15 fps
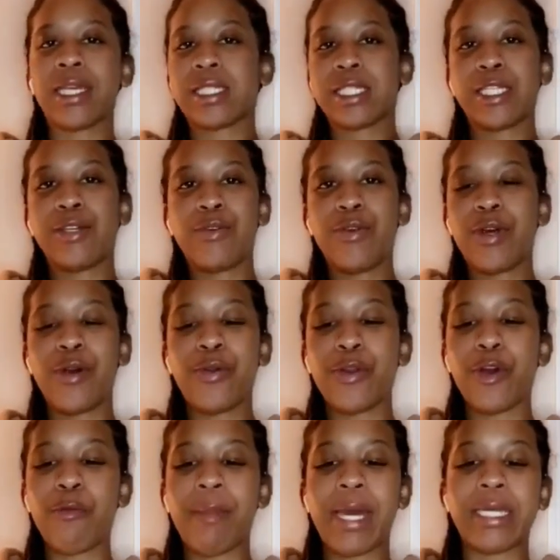still don't
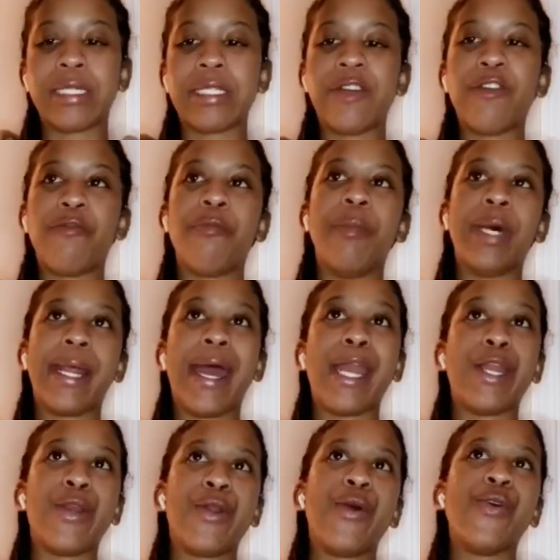know myself but I
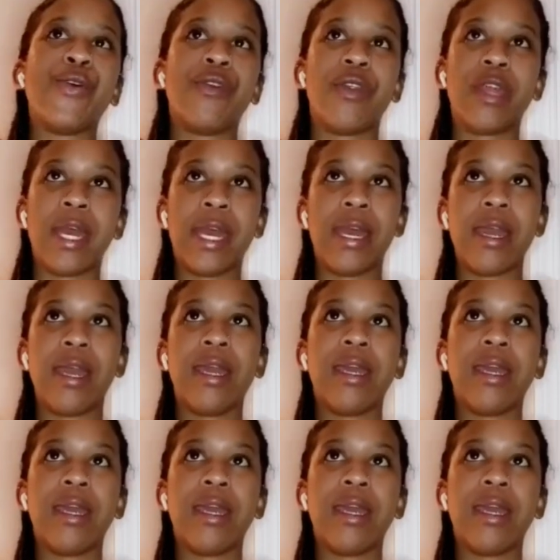know that